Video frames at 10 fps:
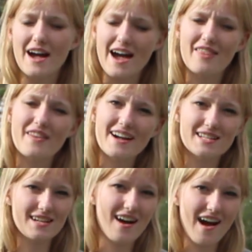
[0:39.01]
And
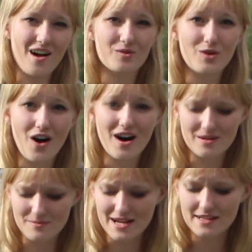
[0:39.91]
that's not how
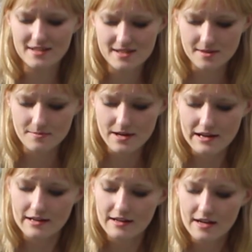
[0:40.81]
God made us to
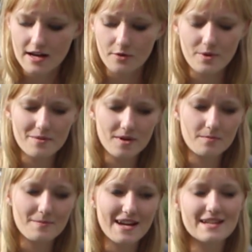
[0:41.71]
be. We
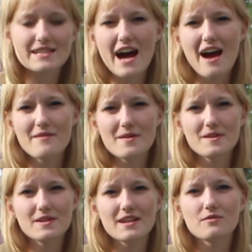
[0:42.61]
weren't made to have
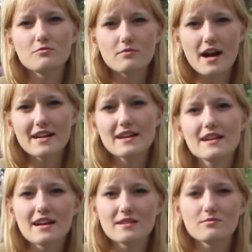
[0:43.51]
everything
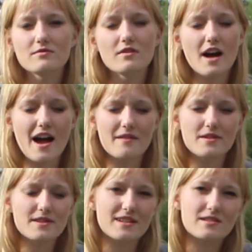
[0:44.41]
ready and
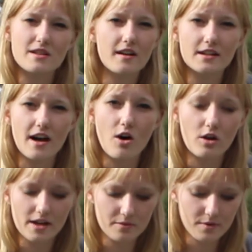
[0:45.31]
everything done
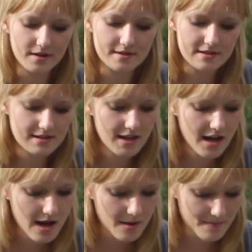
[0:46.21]
all at once.
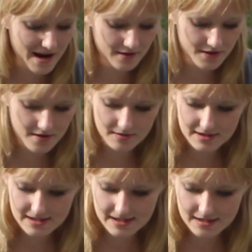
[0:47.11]
Matthew
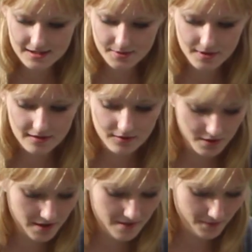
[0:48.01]

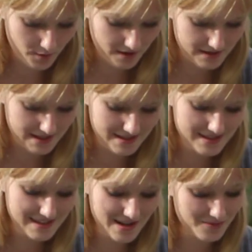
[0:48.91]
6:34
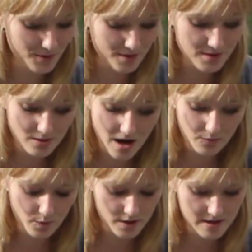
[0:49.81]
says, "Therefore, do
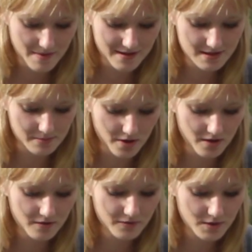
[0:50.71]
not worry about
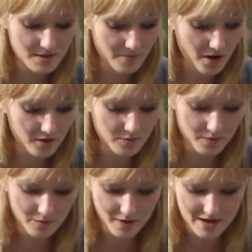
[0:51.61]
tomorrow, for tomorrow
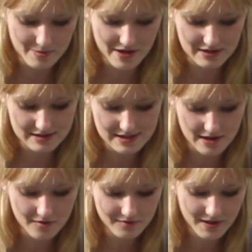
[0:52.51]
will worry about
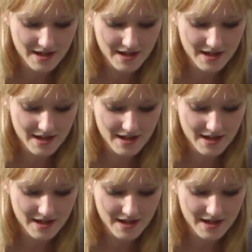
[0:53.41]
itself.